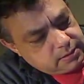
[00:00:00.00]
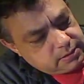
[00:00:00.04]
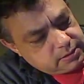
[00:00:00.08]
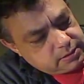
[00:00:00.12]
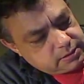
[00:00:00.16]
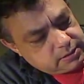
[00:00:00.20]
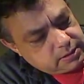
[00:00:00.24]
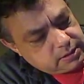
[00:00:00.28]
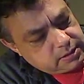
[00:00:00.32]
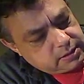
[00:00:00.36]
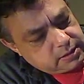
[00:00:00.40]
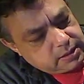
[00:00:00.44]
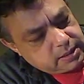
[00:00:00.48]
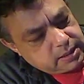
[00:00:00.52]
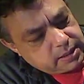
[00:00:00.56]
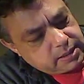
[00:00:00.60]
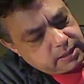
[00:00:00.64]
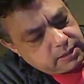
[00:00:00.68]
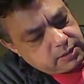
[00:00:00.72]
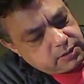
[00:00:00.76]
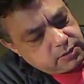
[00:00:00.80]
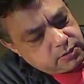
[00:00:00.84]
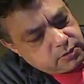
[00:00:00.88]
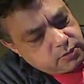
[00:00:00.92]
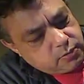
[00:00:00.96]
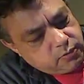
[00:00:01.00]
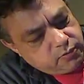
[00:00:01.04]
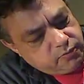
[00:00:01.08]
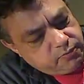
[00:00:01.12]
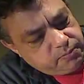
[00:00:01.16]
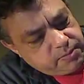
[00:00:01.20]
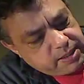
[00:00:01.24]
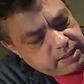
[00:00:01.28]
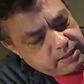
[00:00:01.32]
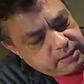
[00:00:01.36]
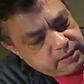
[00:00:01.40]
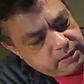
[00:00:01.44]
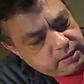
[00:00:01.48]
Just until I get to the
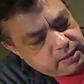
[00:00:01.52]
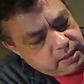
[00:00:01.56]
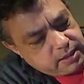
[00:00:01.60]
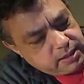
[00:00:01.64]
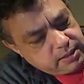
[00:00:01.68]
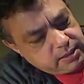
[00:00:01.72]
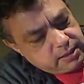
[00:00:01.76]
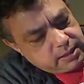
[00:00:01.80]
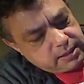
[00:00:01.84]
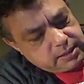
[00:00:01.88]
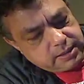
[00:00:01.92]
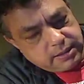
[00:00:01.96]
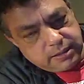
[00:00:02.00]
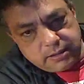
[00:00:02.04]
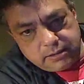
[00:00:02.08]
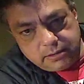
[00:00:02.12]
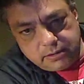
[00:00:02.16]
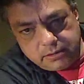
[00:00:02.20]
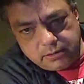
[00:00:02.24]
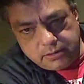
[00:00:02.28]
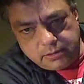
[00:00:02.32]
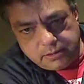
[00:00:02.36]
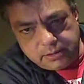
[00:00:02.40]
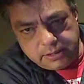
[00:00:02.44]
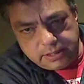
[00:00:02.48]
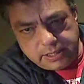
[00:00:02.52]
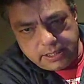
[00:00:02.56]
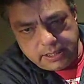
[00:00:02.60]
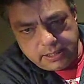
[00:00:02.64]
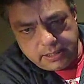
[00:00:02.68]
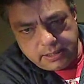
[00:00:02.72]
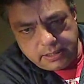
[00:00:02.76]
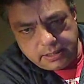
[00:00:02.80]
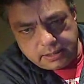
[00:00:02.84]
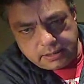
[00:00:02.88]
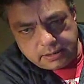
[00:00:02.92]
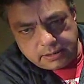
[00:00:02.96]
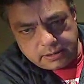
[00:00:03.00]
off button highlighted on
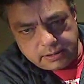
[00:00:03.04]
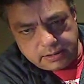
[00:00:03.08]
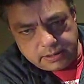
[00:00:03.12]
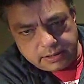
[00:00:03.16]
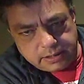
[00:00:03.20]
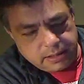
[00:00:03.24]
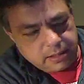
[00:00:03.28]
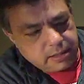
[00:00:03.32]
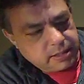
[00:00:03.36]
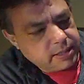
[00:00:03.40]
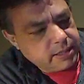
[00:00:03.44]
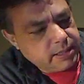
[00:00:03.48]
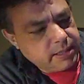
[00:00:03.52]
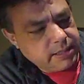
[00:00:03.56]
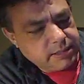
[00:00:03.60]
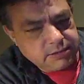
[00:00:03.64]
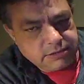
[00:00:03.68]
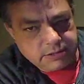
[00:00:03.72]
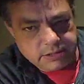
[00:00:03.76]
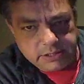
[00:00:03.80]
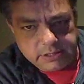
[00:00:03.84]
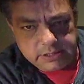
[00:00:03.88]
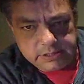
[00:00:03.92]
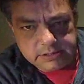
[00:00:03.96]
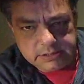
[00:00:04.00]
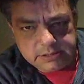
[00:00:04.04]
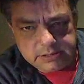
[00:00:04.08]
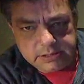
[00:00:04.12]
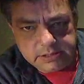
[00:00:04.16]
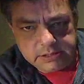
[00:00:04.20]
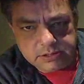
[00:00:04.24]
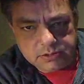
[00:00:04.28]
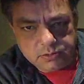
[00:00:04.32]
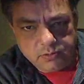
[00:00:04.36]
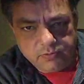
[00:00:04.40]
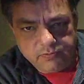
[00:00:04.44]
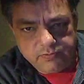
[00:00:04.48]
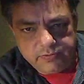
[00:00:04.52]
there. And click OK, so you can see
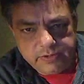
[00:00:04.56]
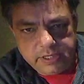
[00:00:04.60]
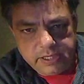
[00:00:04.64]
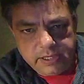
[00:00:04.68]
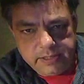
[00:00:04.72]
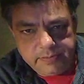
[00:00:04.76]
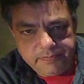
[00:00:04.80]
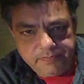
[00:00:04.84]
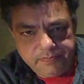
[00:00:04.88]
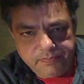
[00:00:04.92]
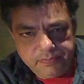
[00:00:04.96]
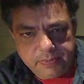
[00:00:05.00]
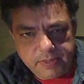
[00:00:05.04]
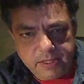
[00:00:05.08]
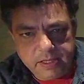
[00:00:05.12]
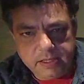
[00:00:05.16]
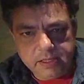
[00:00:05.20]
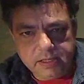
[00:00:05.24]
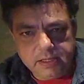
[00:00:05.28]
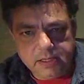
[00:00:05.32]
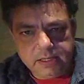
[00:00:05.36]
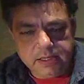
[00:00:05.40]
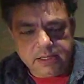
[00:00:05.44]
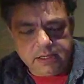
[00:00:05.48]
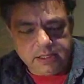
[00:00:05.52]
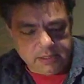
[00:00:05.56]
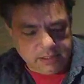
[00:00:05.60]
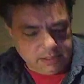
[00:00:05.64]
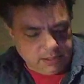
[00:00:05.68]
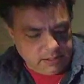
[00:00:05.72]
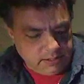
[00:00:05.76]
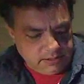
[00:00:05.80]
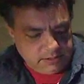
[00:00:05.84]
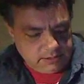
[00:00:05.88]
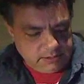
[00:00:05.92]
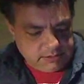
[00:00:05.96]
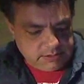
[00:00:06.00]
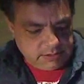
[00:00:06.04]
it's off now.
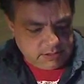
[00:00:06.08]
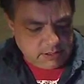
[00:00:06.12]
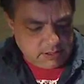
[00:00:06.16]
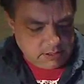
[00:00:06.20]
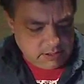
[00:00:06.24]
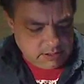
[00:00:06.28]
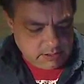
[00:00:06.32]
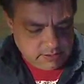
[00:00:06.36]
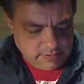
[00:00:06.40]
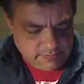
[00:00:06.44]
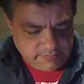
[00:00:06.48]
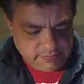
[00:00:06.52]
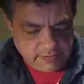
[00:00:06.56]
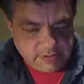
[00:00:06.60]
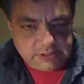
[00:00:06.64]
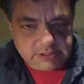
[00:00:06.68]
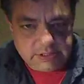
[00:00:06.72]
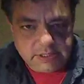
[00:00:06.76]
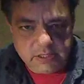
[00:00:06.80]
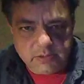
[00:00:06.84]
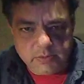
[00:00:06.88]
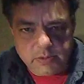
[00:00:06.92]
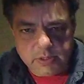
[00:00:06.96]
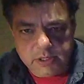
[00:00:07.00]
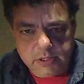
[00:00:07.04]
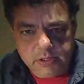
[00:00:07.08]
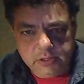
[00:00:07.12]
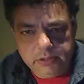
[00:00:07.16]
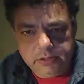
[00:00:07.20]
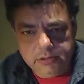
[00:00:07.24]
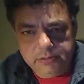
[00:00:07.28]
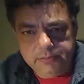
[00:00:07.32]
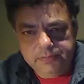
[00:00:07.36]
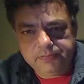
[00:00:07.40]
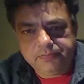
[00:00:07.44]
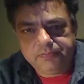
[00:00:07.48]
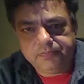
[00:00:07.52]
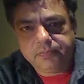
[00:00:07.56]
So the first thing I want to
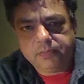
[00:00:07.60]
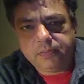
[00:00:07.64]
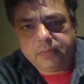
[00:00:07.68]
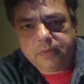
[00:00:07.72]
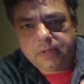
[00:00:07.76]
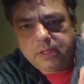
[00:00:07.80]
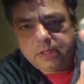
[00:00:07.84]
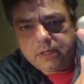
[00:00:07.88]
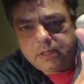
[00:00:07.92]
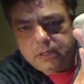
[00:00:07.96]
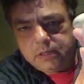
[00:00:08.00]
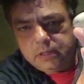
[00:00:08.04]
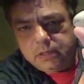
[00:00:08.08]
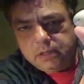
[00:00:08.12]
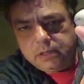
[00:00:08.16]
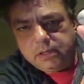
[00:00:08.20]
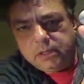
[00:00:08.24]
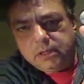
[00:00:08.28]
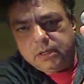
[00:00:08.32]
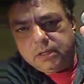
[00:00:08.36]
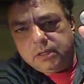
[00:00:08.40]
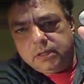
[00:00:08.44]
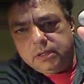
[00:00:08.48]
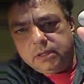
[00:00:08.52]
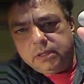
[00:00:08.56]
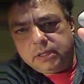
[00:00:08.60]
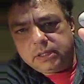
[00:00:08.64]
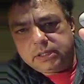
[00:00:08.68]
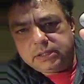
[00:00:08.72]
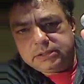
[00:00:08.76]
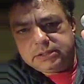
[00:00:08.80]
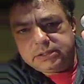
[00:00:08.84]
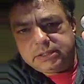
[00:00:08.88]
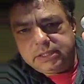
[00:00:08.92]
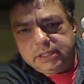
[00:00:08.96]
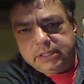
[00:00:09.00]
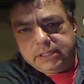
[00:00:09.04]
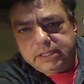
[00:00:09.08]
do, you
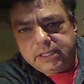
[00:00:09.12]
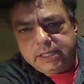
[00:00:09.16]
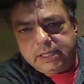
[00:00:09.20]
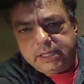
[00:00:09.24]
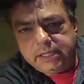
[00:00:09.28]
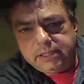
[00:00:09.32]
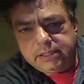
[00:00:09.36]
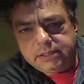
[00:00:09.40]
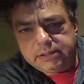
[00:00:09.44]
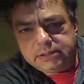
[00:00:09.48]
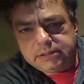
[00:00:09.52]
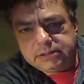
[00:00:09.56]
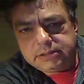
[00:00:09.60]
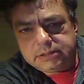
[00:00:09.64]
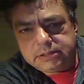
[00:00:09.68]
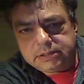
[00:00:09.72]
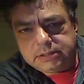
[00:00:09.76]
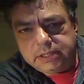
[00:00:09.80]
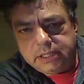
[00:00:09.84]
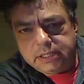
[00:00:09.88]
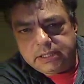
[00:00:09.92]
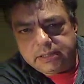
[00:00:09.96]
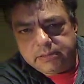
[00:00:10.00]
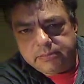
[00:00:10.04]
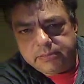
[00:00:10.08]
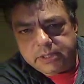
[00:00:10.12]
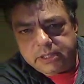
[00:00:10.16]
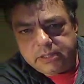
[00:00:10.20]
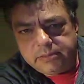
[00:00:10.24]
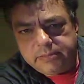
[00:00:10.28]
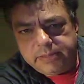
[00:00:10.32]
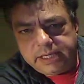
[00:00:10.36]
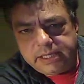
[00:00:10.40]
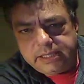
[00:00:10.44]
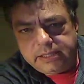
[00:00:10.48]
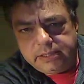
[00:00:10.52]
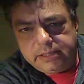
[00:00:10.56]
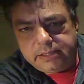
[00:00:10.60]
can see there, is just hit the middle
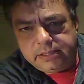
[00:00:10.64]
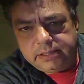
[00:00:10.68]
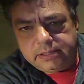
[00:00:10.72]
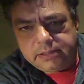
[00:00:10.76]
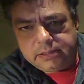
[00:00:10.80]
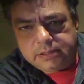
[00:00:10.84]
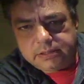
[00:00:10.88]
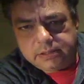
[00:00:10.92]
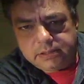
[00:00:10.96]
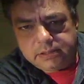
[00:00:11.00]
button.